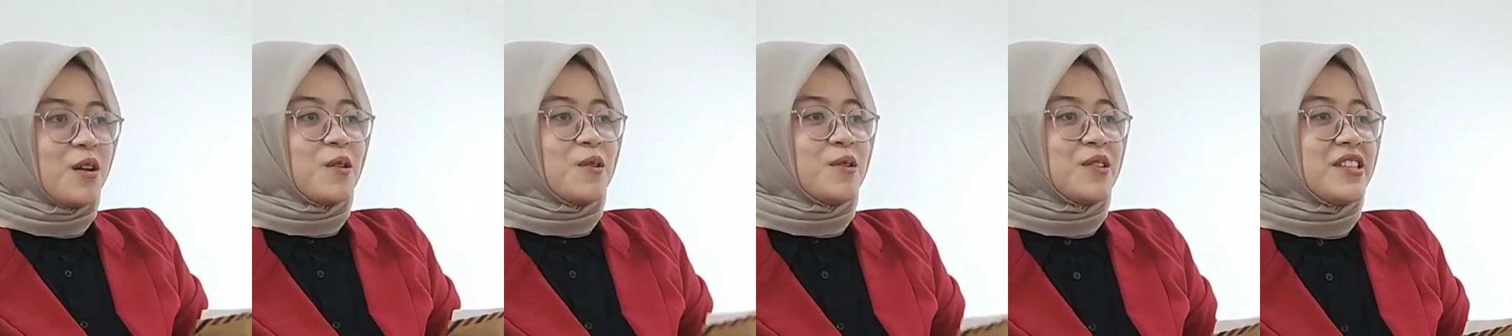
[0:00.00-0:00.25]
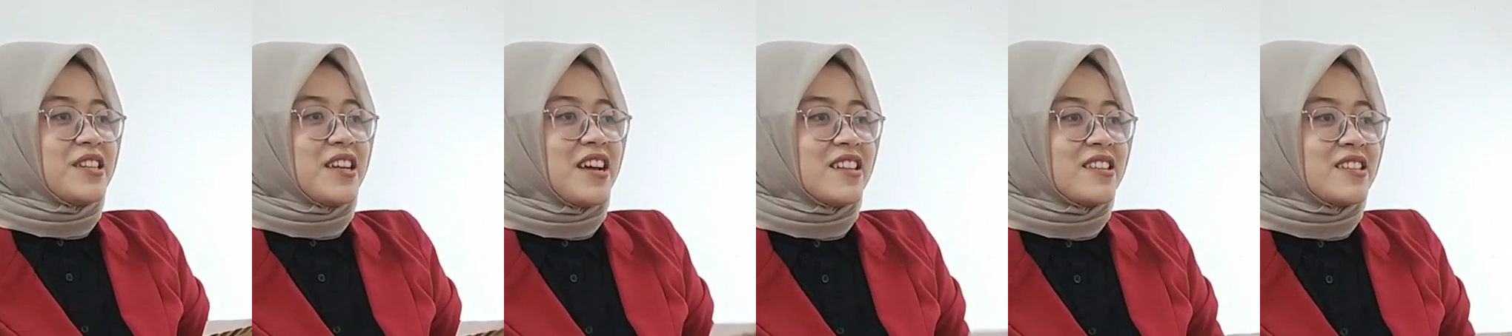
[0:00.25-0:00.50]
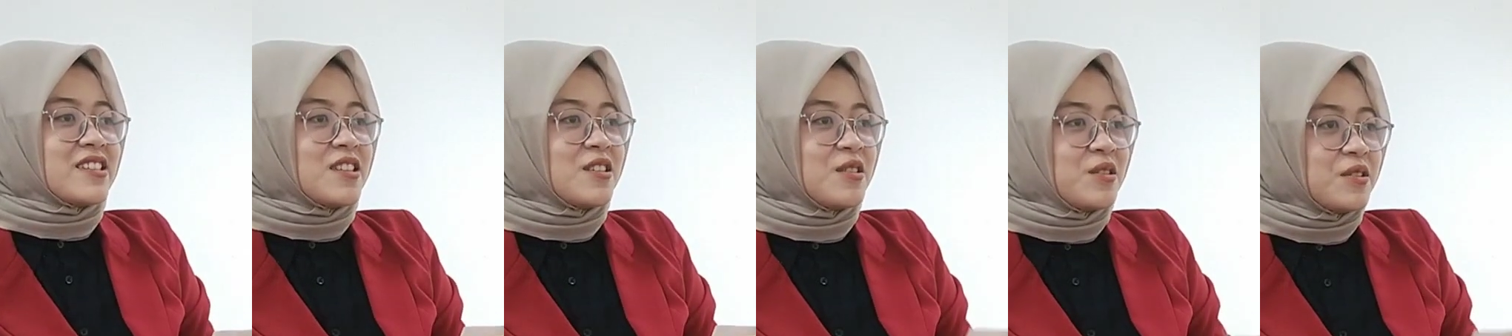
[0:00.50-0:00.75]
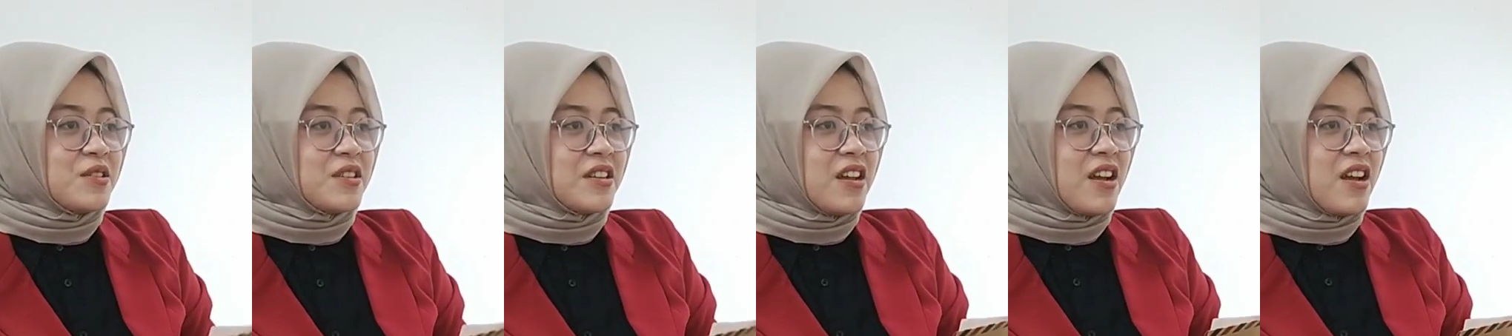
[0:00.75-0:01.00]
Oh,
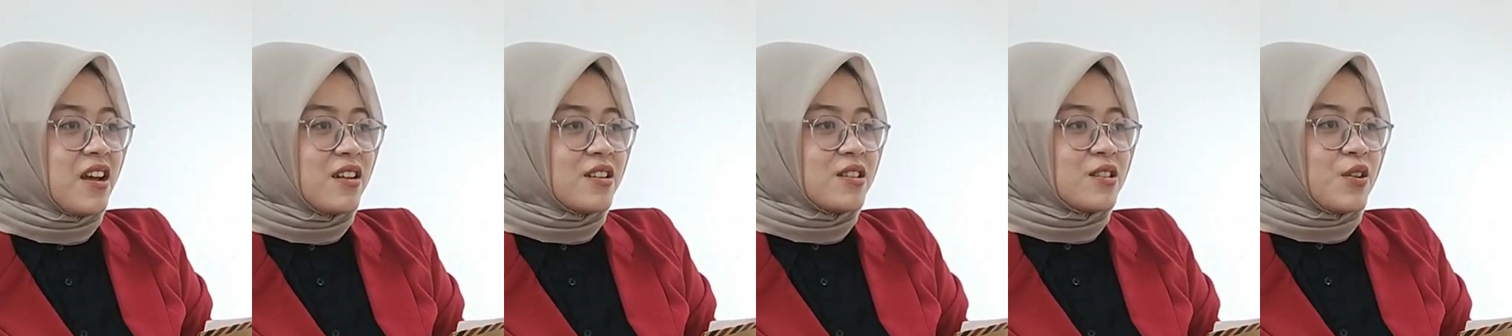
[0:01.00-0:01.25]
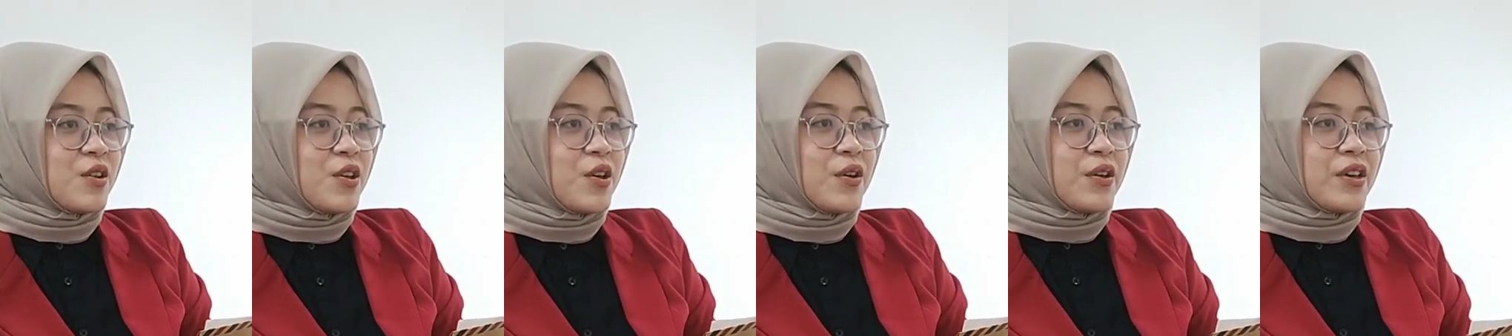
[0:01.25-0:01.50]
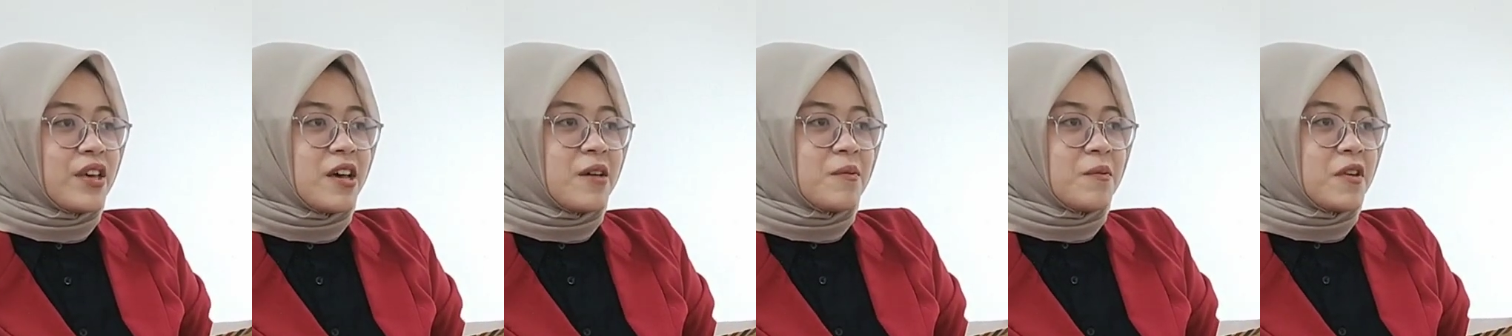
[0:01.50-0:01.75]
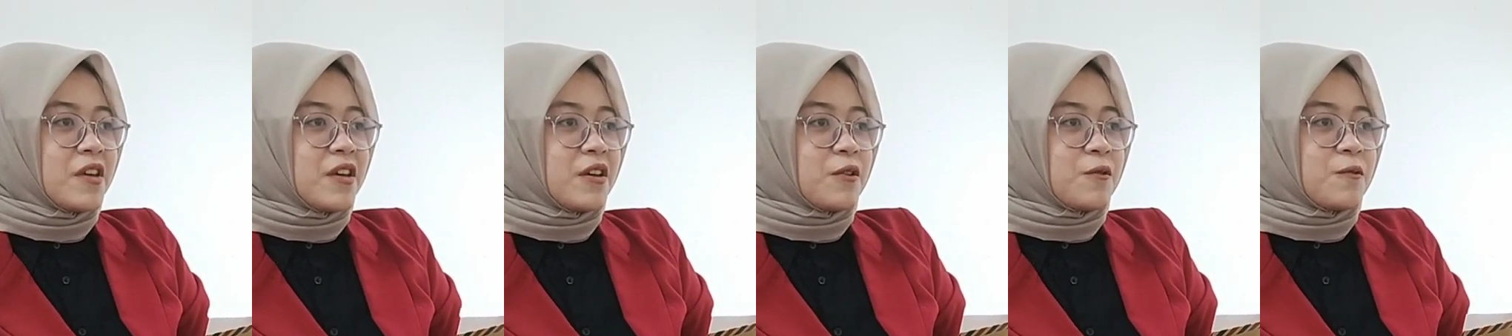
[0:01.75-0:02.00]
that's good. So you
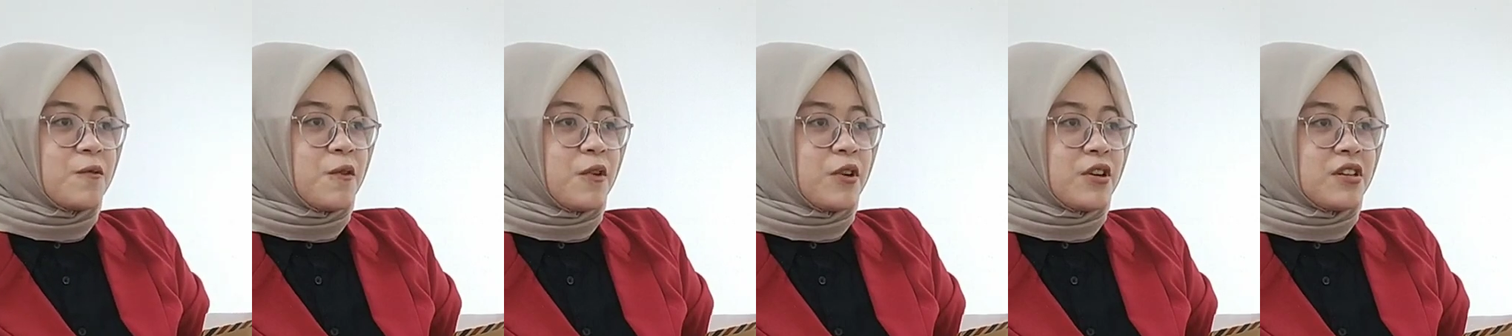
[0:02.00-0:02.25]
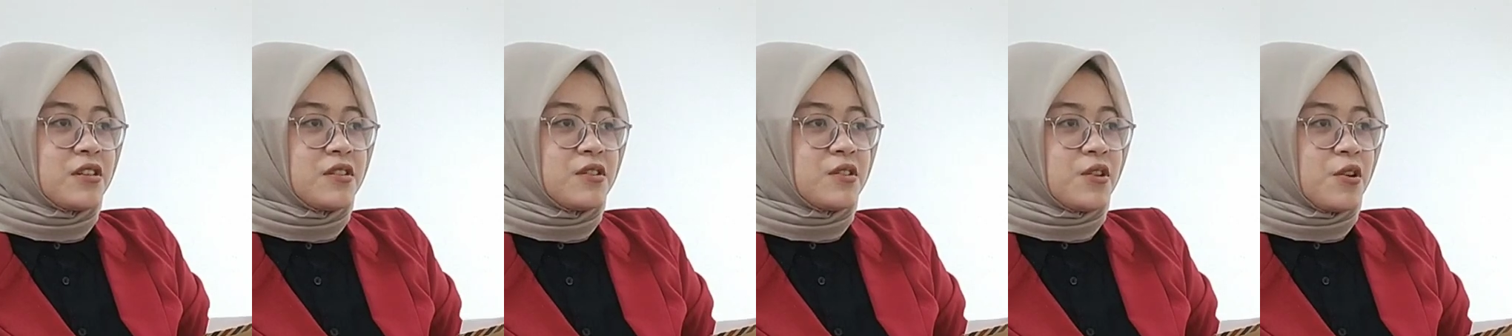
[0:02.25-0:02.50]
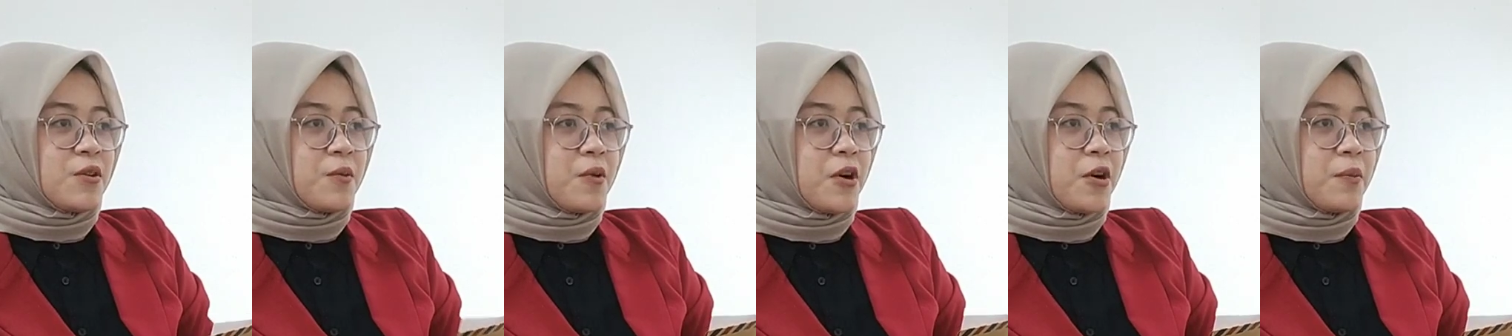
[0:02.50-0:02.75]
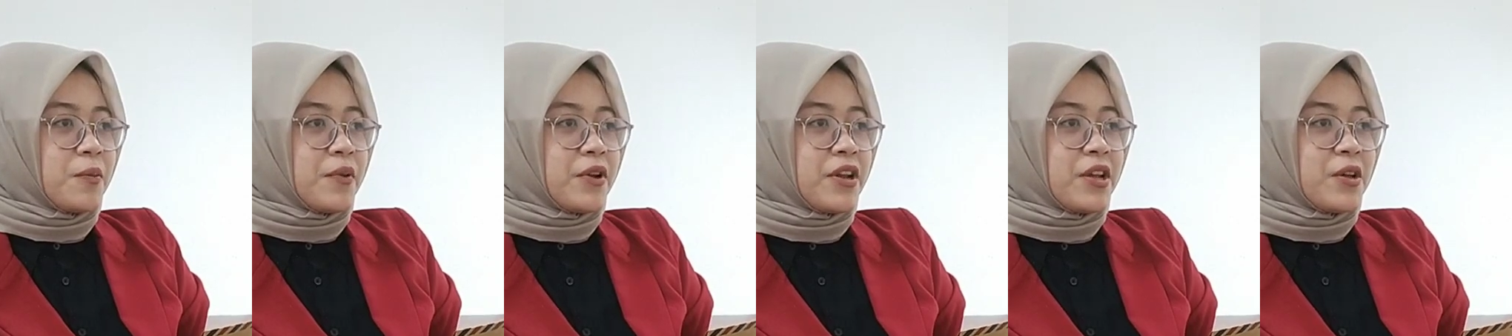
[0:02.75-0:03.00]
came here for the
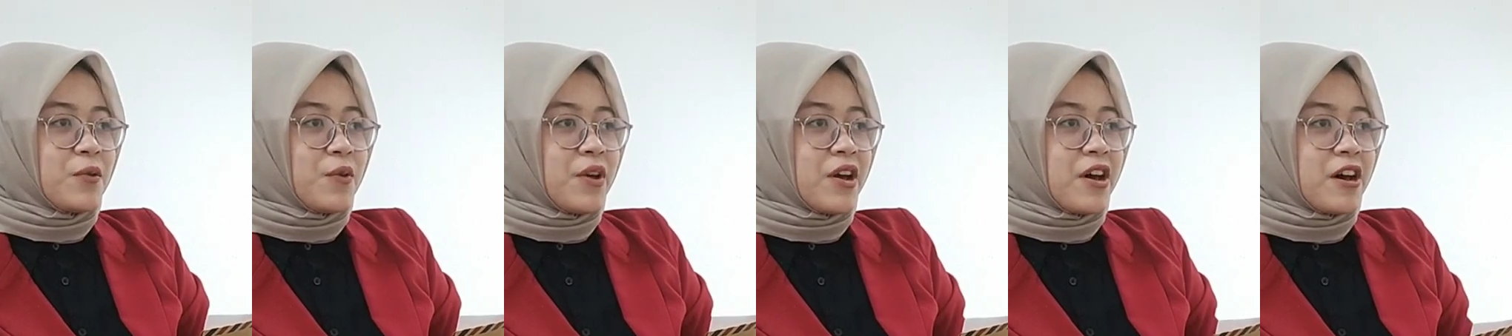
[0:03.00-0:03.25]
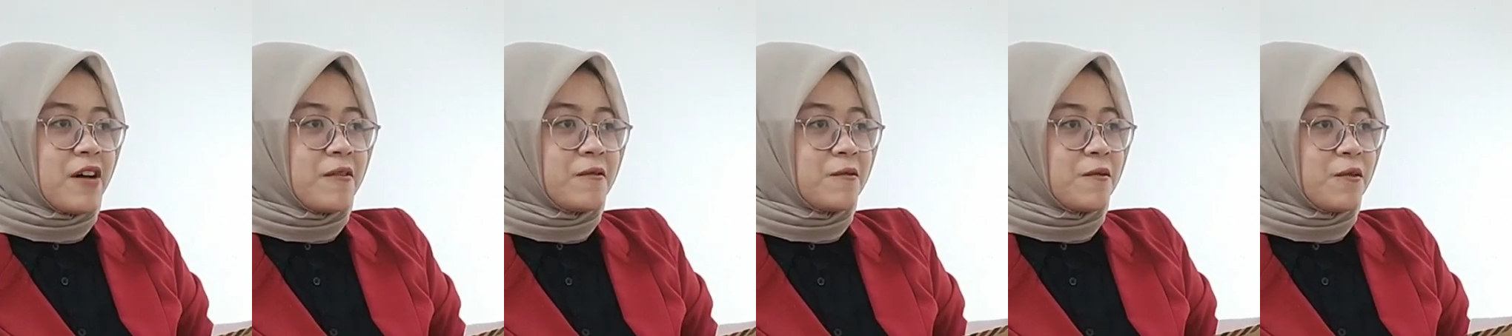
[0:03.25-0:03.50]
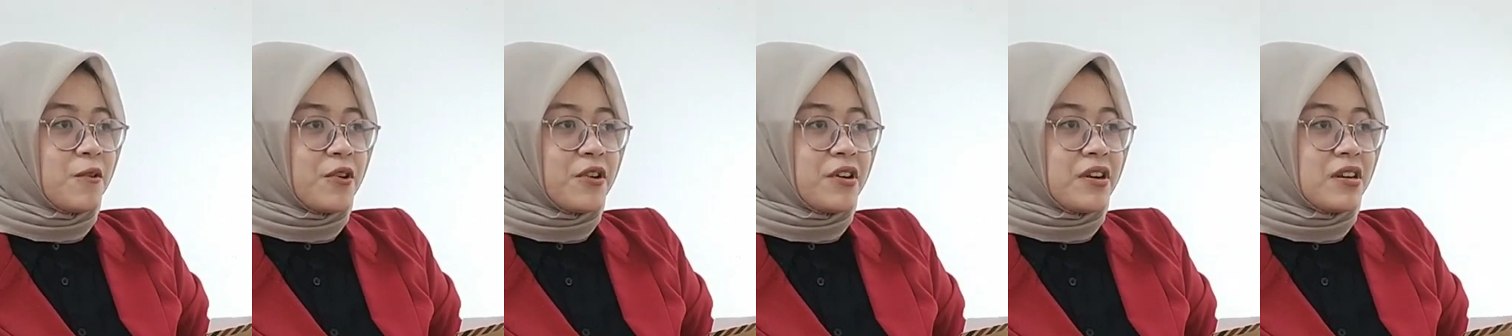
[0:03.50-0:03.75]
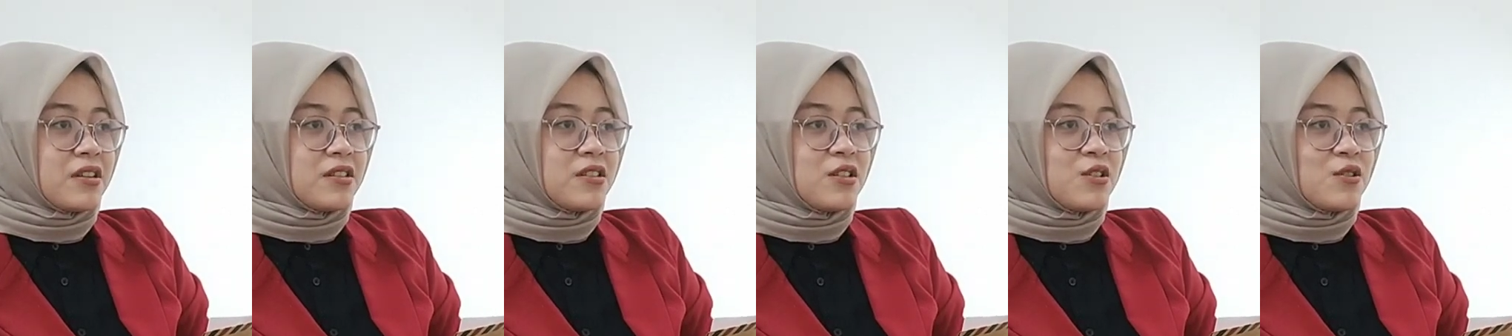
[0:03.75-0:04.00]
job opening we have
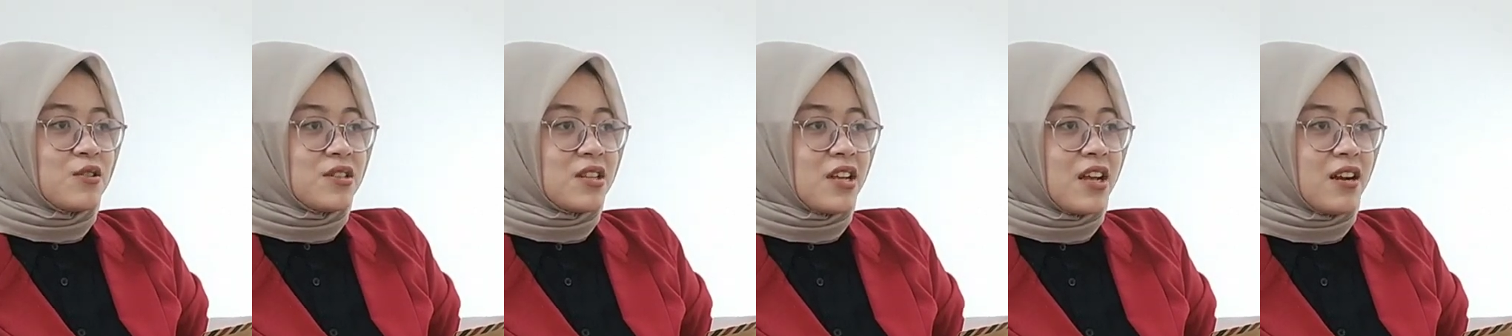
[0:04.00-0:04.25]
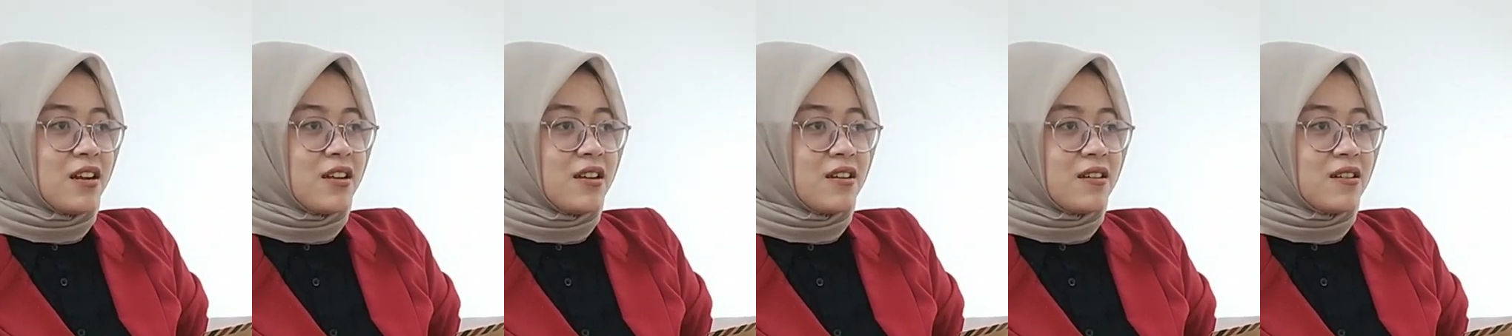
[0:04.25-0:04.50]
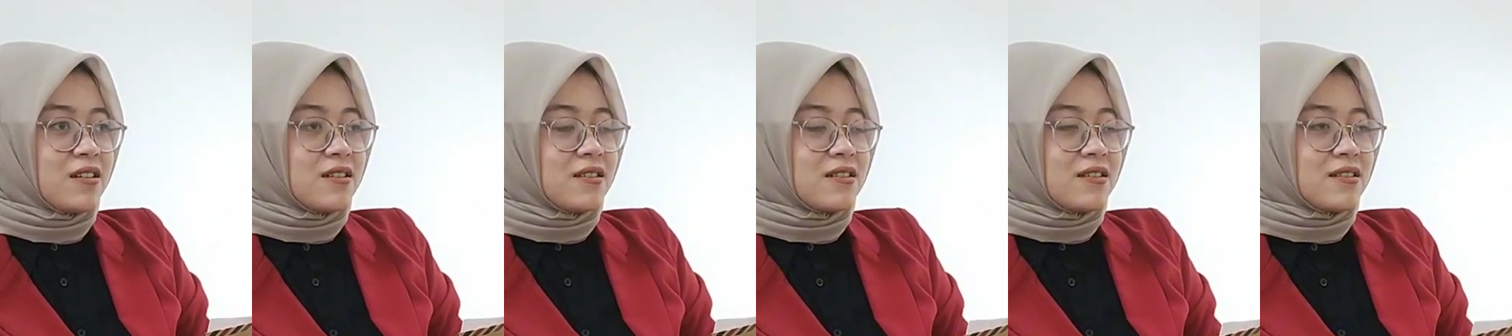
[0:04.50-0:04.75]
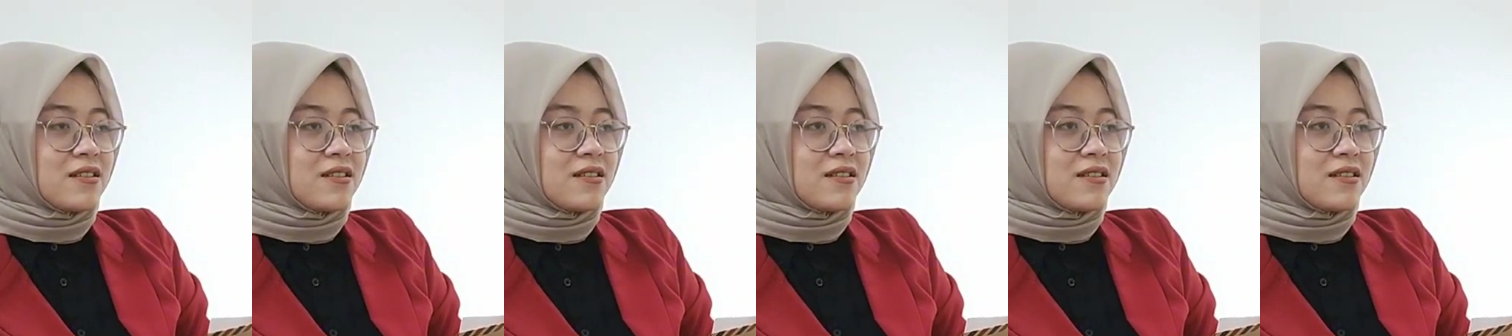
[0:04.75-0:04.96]
for new talent?